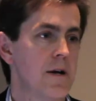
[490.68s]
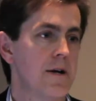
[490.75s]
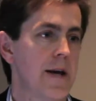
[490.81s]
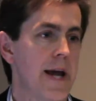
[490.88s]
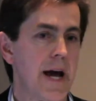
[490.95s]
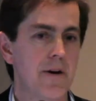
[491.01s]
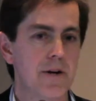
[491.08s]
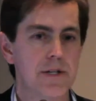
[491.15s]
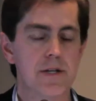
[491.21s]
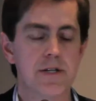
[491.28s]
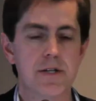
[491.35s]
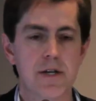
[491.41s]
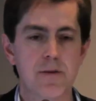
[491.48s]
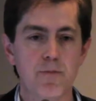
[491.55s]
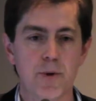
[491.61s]
Now it's a
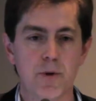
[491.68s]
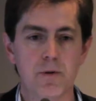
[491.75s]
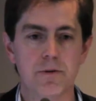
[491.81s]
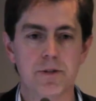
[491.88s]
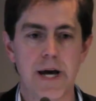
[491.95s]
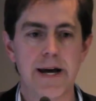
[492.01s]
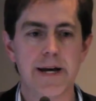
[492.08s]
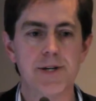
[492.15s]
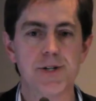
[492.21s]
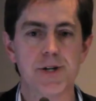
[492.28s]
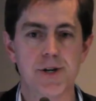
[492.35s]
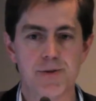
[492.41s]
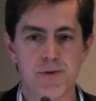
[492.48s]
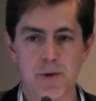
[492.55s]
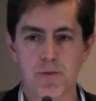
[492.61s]
simple day
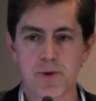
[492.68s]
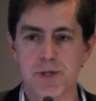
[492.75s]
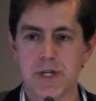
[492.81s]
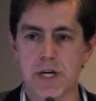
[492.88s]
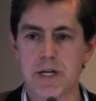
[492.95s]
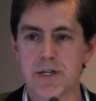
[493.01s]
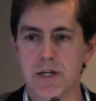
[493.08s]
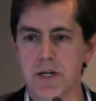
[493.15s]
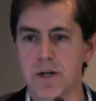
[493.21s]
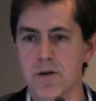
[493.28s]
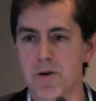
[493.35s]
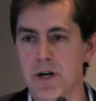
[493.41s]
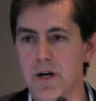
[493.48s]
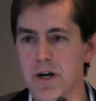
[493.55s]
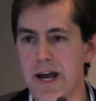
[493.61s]
surgery procedure. You're
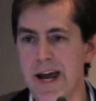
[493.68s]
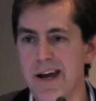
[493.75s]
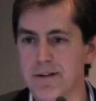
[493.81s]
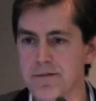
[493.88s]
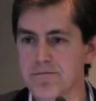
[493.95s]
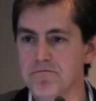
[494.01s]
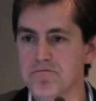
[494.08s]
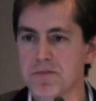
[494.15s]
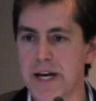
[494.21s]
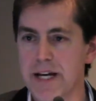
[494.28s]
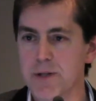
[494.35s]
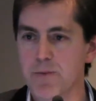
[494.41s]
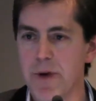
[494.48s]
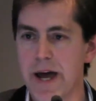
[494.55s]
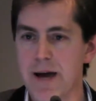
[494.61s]
in and out. It takes
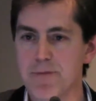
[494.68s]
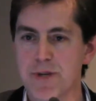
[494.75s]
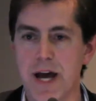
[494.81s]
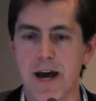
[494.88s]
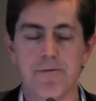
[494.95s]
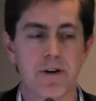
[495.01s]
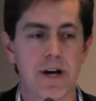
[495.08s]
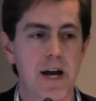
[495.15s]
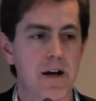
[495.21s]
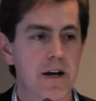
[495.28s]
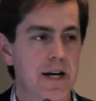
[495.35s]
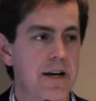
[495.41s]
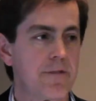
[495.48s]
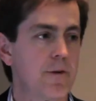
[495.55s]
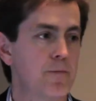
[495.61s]
perhaps half an hour. It can
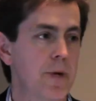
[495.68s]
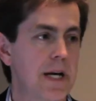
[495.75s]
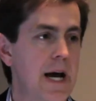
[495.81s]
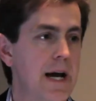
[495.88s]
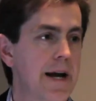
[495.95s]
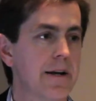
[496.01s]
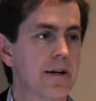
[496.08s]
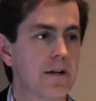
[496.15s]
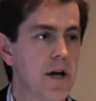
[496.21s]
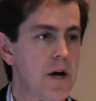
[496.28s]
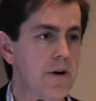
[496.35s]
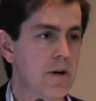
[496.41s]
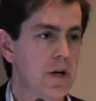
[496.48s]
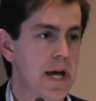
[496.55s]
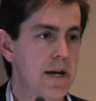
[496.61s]
even be done under
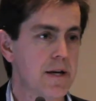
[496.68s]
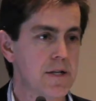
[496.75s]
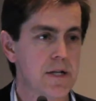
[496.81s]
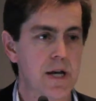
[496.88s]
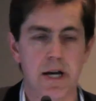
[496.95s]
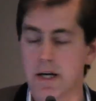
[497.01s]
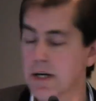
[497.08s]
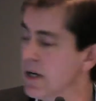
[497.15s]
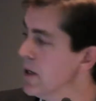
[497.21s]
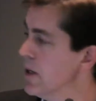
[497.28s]
local anaesthetic.